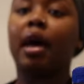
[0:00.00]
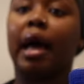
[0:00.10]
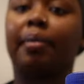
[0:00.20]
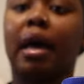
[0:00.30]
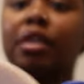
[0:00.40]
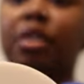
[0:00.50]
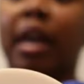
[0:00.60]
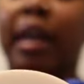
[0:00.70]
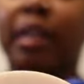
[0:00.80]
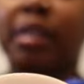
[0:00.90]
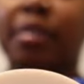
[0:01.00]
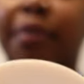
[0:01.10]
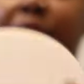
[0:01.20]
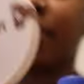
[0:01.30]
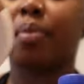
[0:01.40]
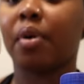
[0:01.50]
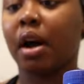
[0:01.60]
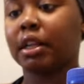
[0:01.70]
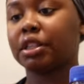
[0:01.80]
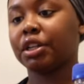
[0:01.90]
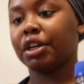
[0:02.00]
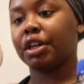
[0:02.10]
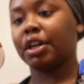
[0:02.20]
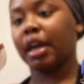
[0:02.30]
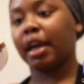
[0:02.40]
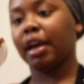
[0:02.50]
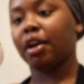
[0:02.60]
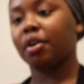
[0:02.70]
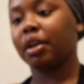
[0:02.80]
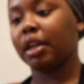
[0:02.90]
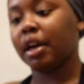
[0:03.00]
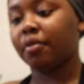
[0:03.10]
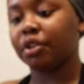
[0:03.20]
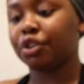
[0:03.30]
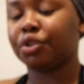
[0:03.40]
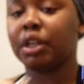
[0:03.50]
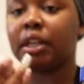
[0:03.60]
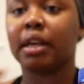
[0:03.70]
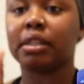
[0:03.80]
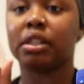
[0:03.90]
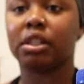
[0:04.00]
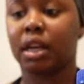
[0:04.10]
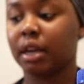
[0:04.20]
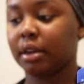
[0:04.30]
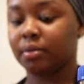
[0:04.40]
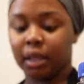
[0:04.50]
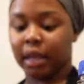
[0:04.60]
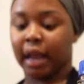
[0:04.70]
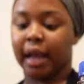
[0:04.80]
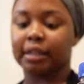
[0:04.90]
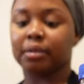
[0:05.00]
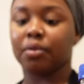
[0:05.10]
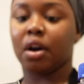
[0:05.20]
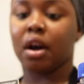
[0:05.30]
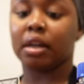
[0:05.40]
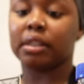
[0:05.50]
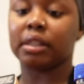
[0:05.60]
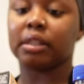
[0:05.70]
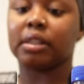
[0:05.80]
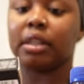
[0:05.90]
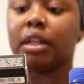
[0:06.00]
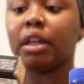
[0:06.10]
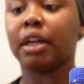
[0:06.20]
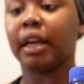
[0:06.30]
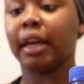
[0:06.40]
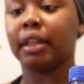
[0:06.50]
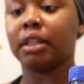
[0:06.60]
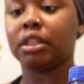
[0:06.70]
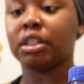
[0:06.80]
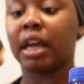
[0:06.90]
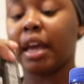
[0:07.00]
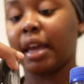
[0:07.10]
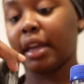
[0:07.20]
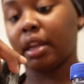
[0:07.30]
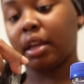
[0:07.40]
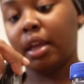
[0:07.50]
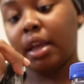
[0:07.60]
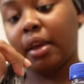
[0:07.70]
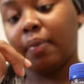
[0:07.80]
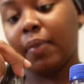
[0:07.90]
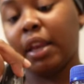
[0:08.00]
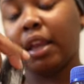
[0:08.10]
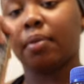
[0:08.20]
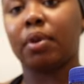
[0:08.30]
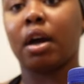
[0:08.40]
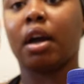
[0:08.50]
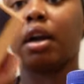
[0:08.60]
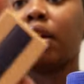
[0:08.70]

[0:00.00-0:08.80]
I'm now trying the Sephora Bronzer and Coconut Retreat. That's the shade. And then I got some NARS Concealer in the shade medium dark